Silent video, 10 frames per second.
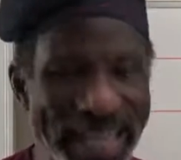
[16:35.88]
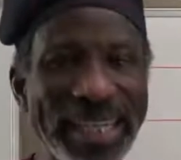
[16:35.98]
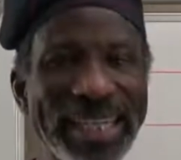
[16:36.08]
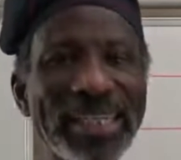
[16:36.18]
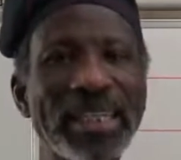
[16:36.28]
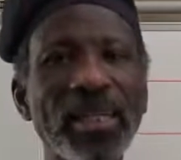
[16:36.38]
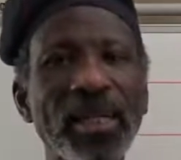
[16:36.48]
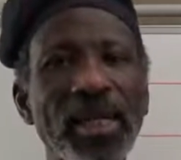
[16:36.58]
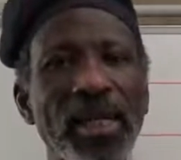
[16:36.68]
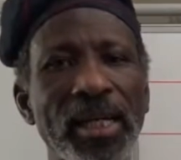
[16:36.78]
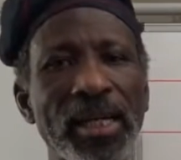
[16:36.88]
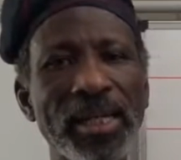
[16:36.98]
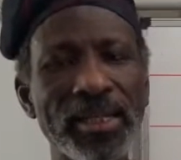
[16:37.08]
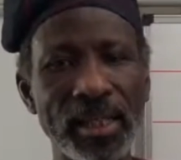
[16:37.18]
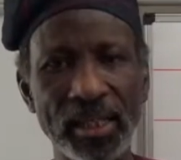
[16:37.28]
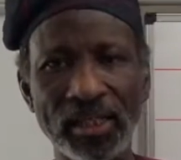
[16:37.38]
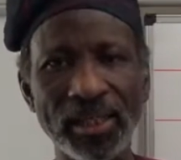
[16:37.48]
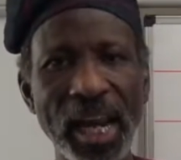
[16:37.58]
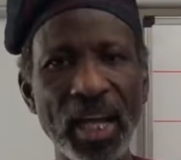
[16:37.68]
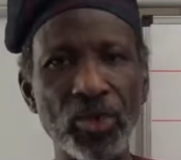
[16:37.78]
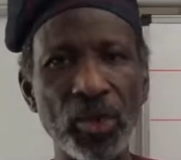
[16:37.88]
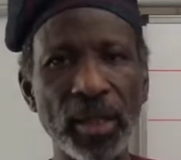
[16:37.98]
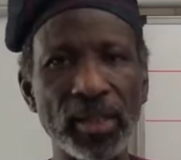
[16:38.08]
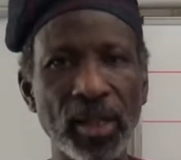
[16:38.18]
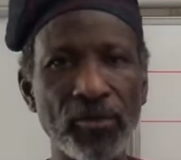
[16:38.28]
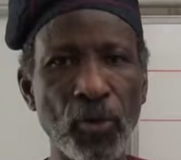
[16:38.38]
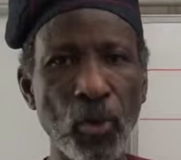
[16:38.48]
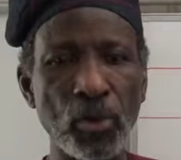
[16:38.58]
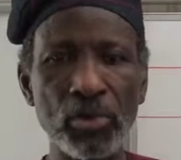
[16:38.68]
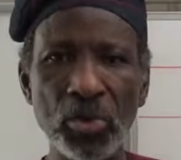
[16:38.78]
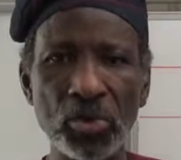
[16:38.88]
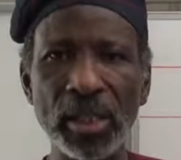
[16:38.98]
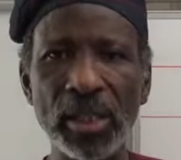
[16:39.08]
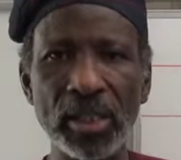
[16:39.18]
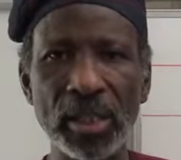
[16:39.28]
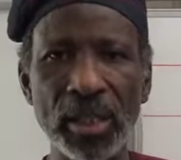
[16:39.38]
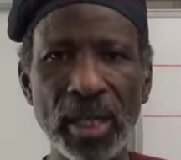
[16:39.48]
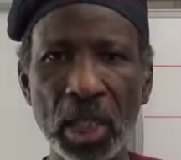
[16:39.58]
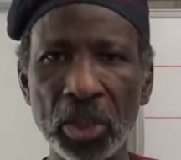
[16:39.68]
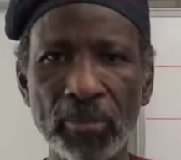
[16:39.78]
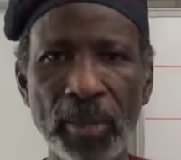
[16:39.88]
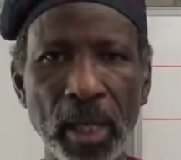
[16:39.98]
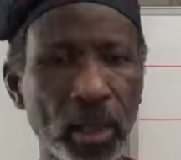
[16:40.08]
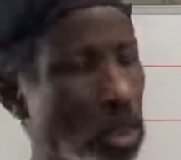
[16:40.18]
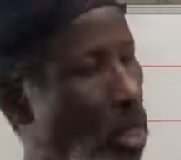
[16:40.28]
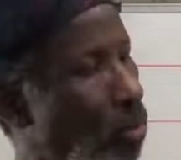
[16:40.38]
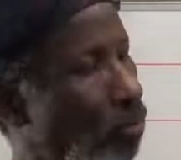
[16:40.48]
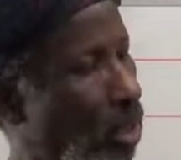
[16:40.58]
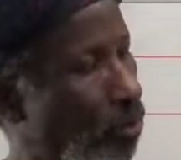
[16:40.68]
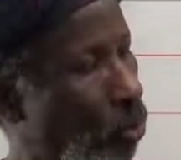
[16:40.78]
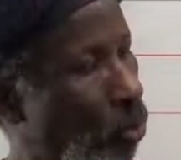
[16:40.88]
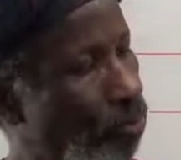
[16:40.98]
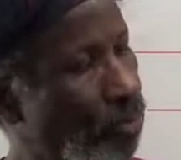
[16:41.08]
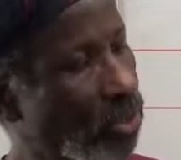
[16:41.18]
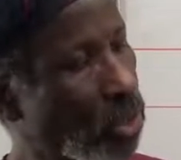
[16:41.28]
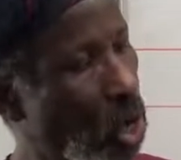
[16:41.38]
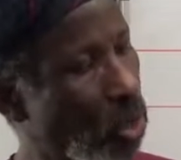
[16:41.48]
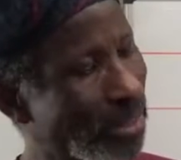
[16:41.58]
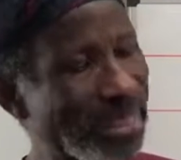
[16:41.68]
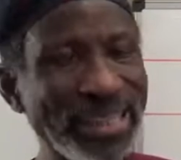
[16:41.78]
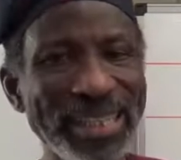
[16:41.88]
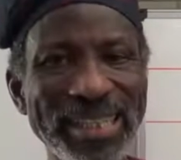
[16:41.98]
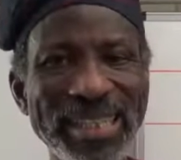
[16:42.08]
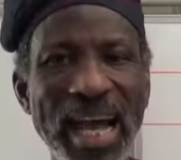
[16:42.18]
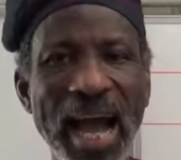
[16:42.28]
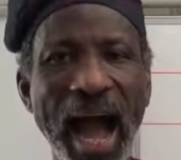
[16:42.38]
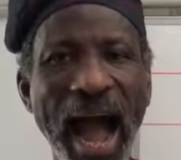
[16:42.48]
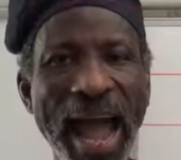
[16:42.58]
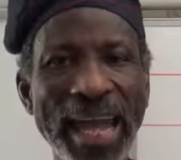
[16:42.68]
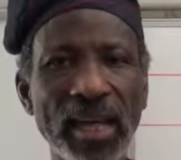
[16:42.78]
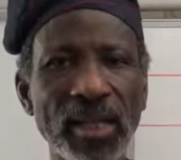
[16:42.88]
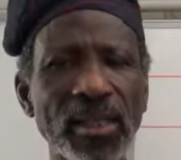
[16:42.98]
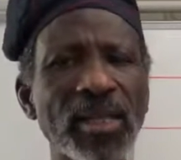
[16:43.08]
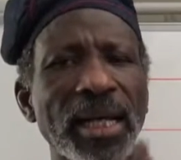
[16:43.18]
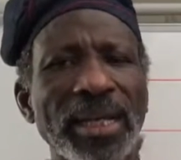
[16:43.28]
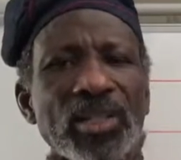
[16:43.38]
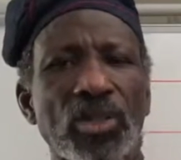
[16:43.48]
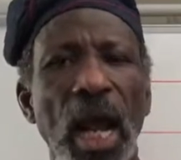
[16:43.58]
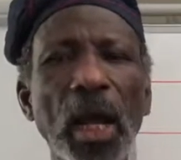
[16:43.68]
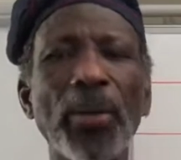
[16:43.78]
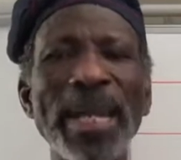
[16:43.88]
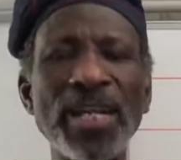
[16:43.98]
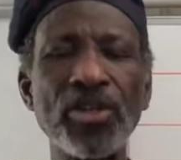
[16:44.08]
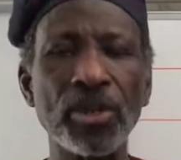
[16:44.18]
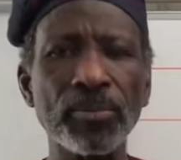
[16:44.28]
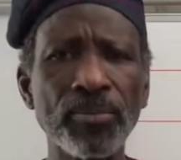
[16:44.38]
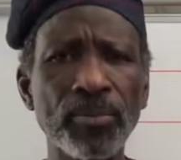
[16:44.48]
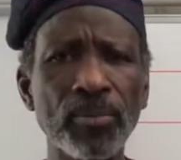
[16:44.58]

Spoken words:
is, this is challenging letter for usually the English speaker people. So this is Ein. It seems like a strangulation.